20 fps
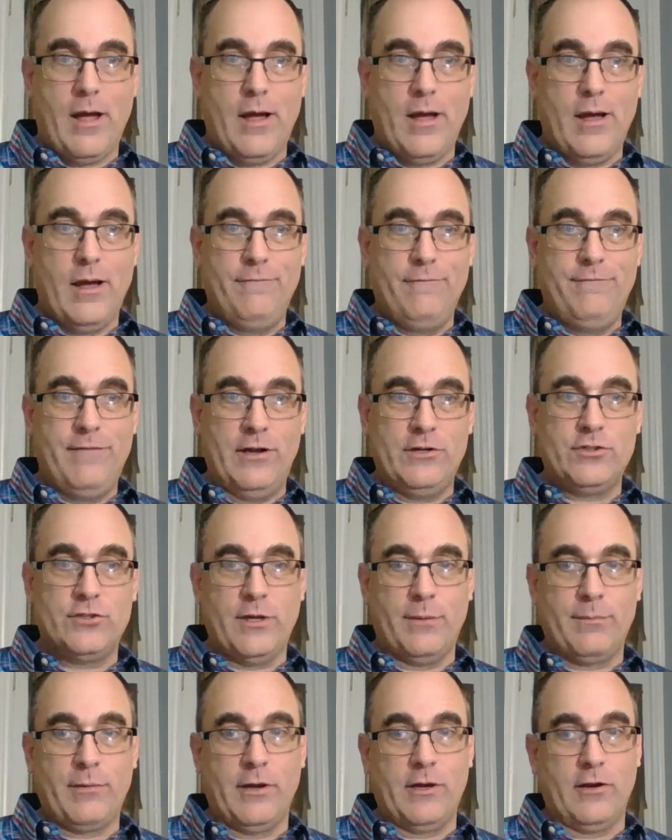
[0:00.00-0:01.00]
Eventually,
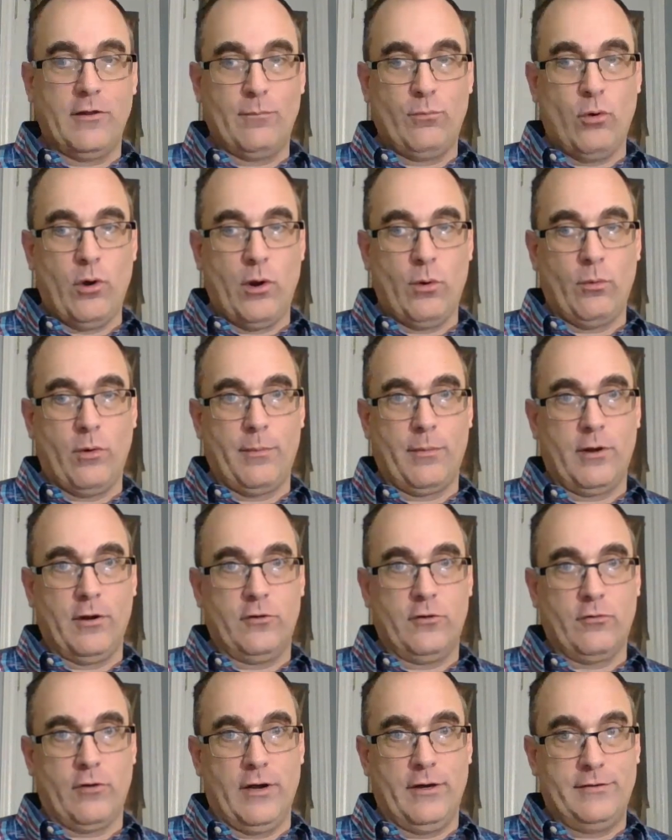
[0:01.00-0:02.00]
I'm getting to the point where I'm going
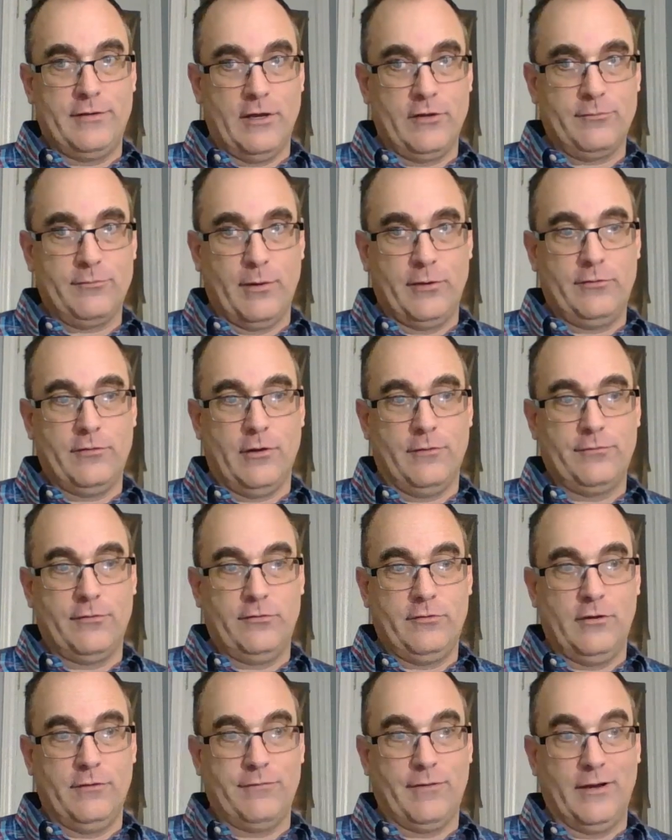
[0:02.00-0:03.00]
to try to test myself to
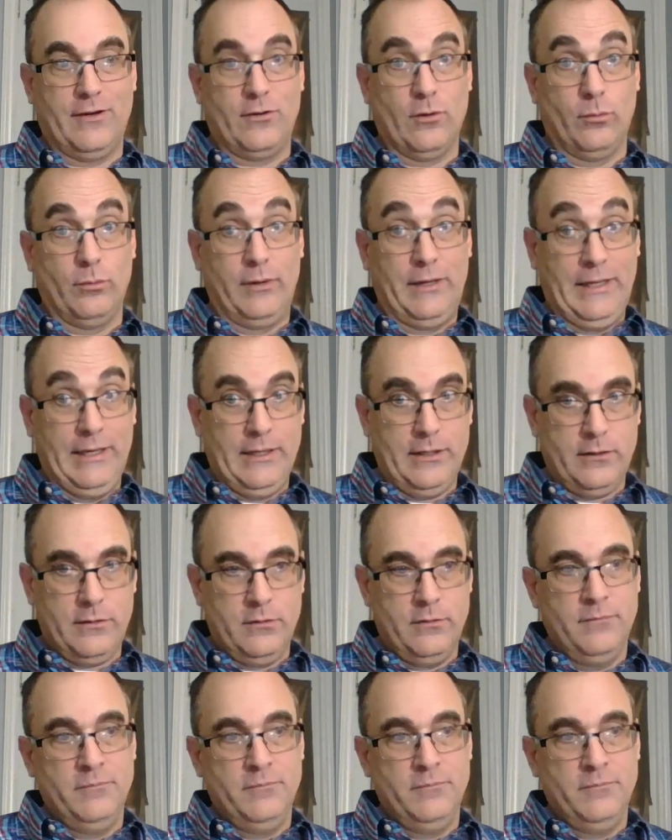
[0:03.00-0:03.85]
see if I don't need it.